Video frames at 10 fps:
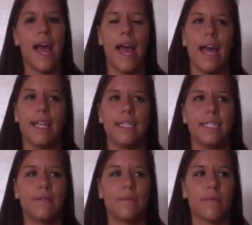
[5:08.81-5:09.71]
And
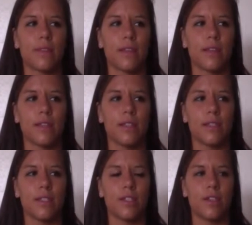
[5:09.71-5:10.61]

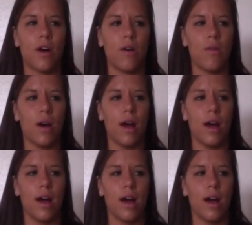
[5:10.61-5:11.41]
so